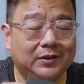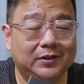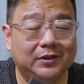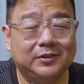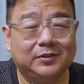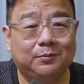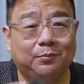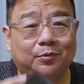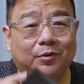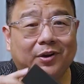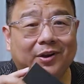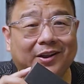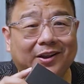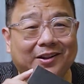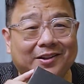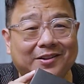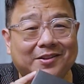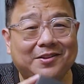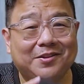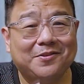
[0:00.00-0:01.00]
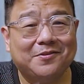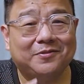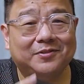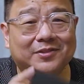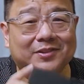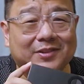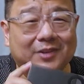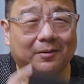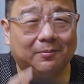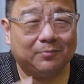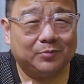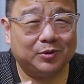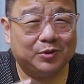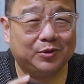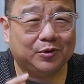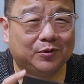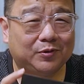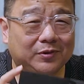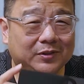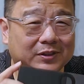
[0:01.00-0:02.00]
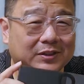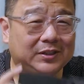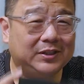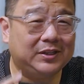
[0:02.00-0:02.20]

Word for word: this brand new Samsung